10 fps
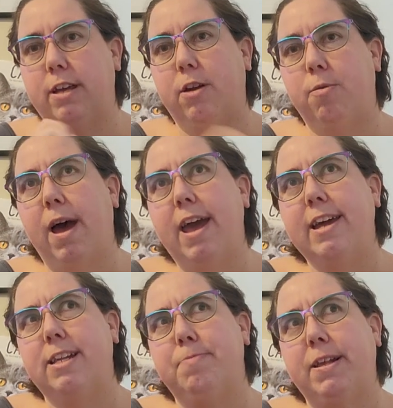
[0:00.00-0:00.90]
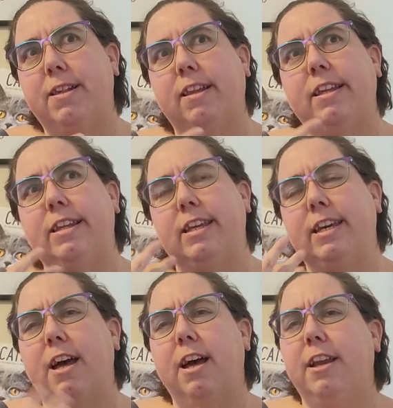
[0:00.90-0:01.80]
And Oraya is basically
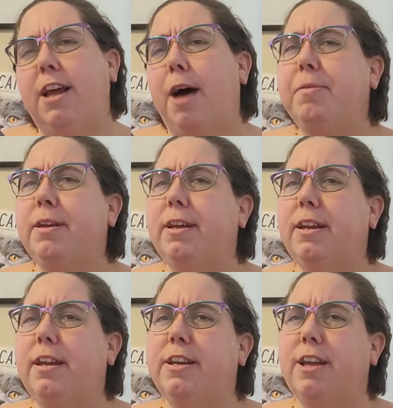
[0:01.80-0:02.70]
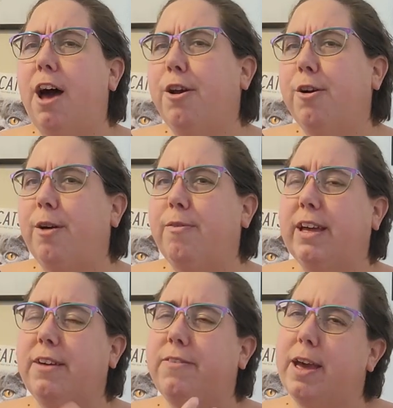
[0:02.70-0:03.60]
the adopted daughter of
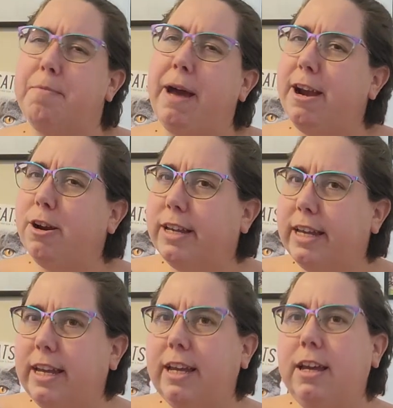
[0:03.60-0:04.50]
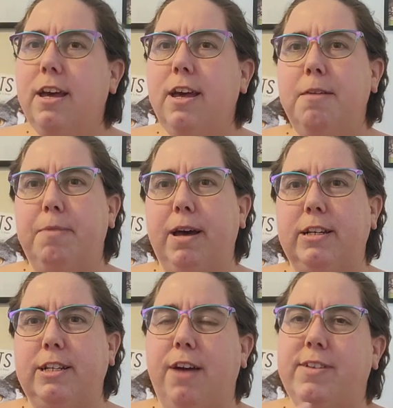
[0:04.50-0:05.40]
like a vampire king, but
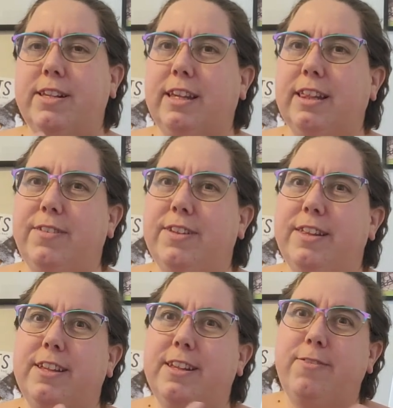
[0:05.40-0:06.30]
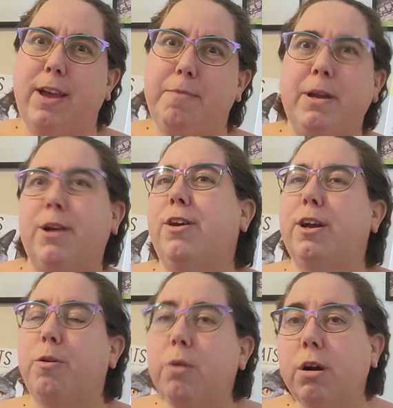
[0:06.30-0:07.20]
she obviously lives in this vampiric
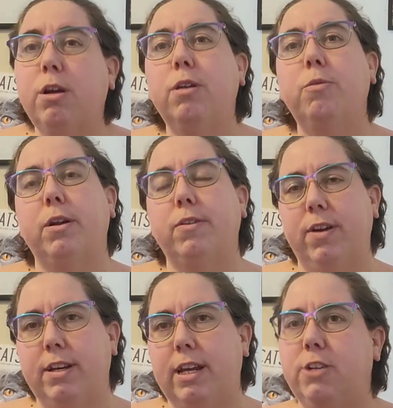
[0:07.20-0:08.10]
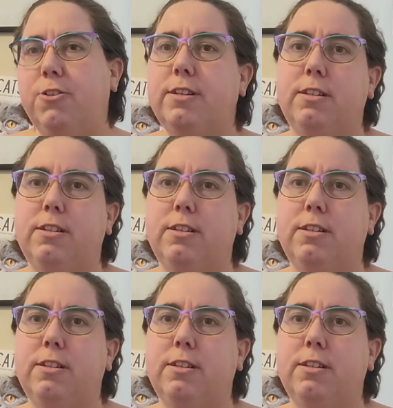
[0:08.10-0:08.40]
world where it's very dangerous.